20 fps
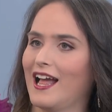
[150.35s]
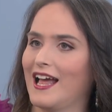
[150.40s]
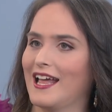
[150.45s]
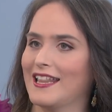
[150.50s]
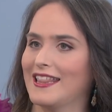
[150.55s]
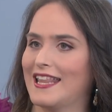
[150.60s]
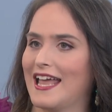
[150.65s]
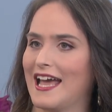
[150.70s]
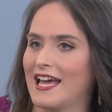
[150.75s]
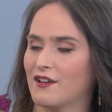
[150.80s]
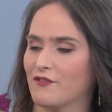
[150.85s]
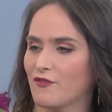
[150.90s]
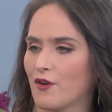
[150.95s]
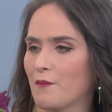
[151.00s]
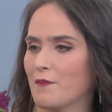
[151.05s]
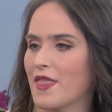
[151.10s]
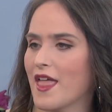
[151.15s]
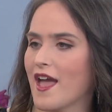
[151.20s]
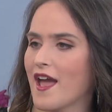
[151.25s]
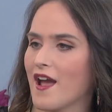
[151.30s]
And then
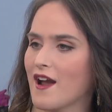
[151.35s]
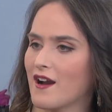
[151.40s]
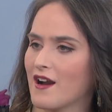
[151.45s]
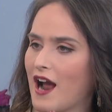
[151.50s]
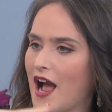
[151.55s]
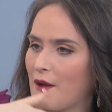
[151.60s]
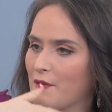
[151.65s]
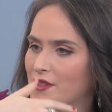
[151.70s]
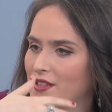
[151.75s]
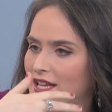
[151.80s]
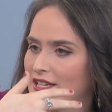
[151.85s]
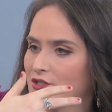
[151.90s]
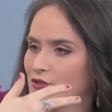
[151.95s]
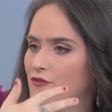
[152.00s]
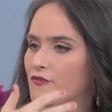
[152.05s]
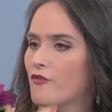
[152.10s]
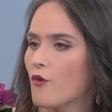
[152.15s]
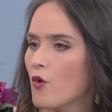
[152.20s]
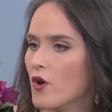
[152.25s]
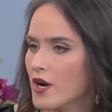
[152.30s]
from there, I was led to
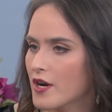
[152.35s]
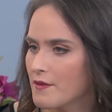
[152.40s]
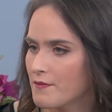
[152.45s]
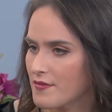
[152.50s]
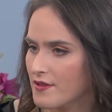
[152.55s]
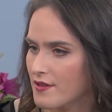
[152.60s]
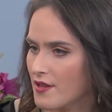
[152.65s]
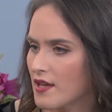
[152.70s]
forums,